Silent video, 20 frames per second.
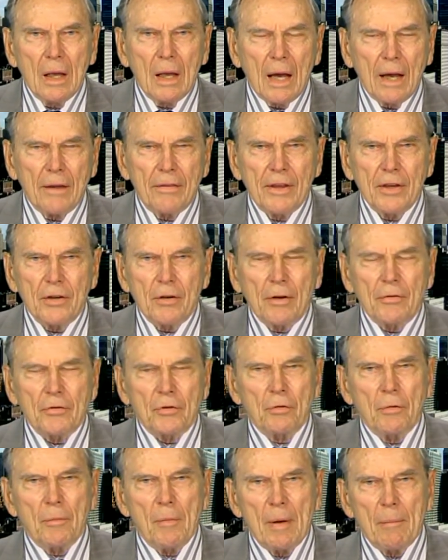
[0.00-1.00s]
I think you have
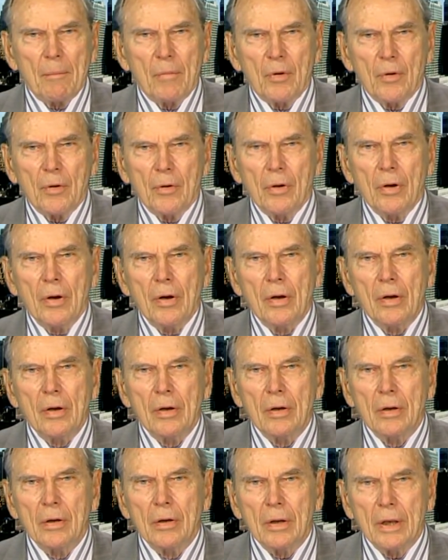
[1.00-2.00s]
to remember
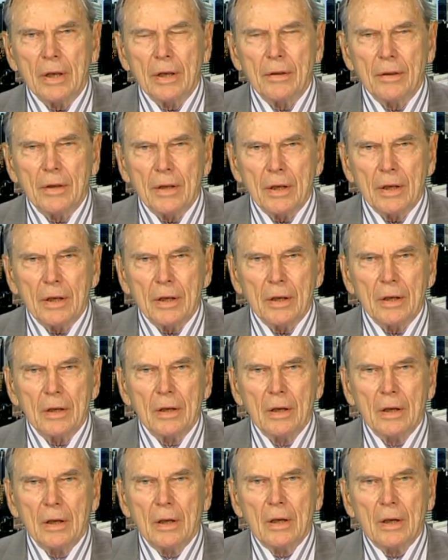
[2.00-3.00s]
in the
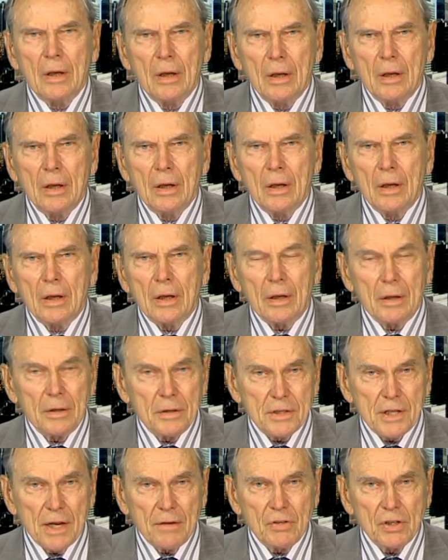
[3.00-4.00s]
in
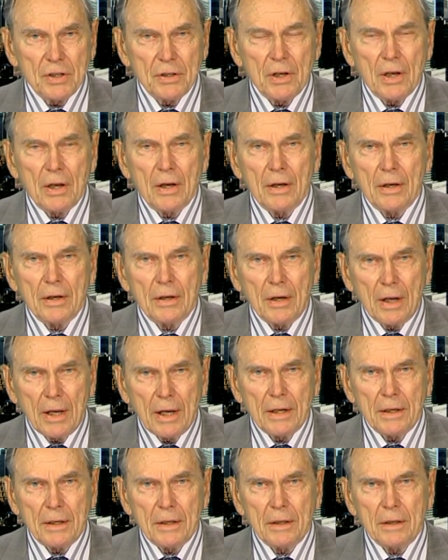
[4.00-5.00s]
79,
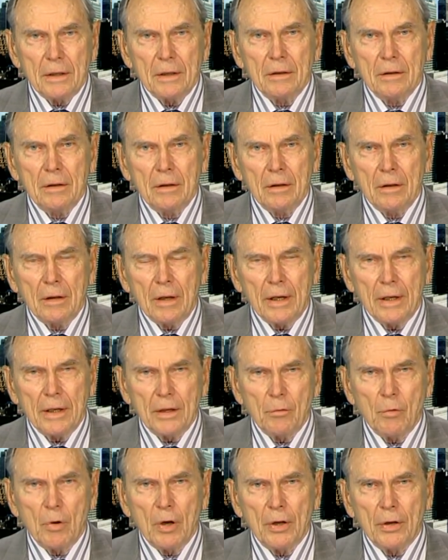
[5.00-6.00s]
80,
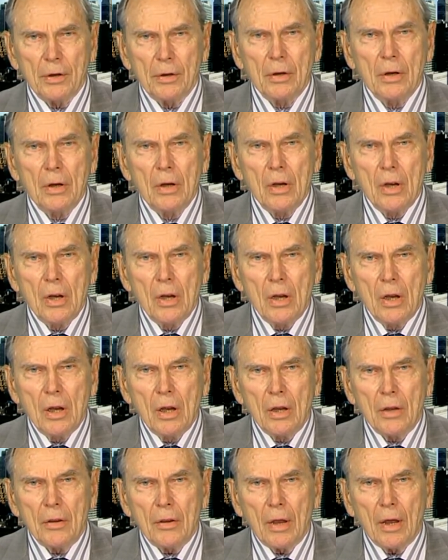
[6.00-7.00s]
81,
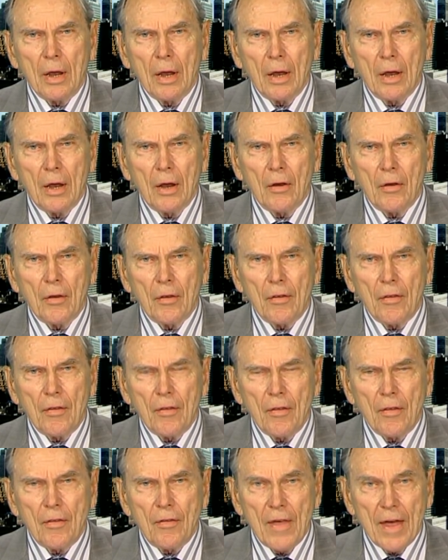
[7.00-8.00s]
uh,
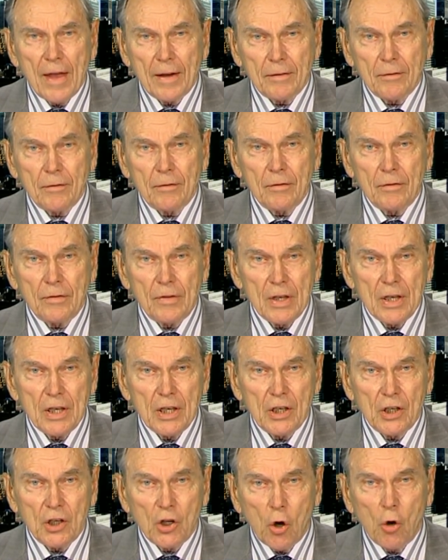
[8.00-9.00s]
that
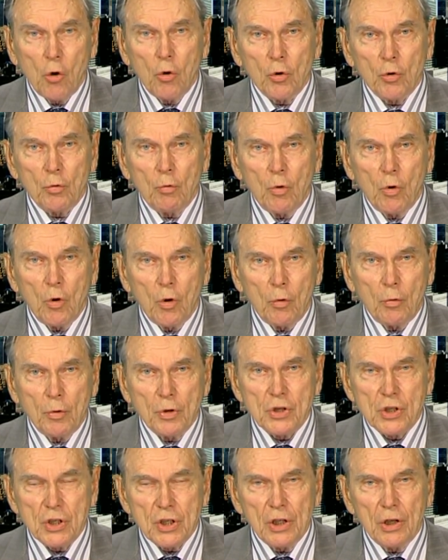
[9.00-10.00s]
the Cold War
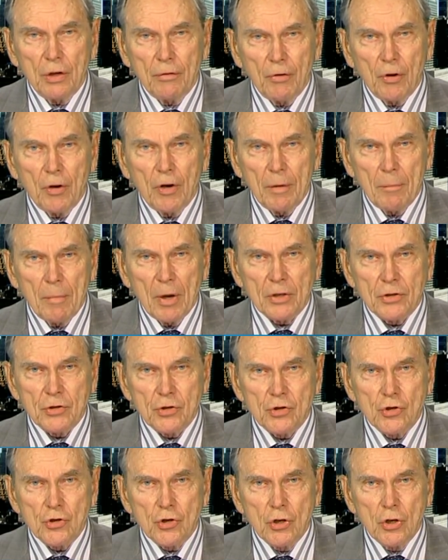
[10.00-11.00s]
was still very
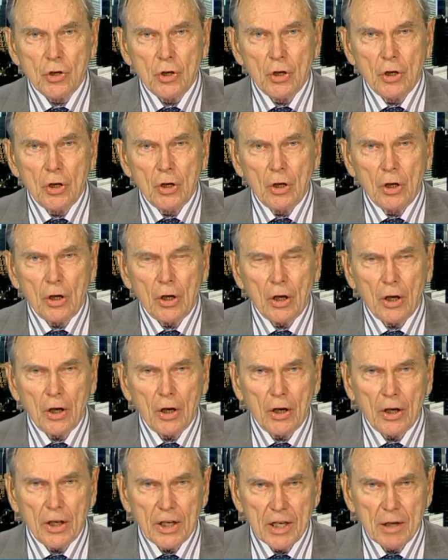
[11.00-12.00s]
much
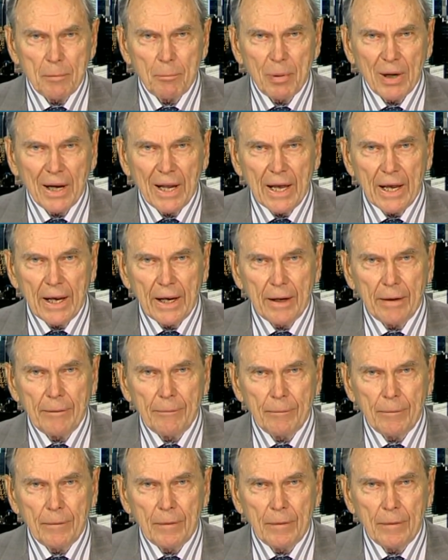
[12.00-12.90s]
uh, in play.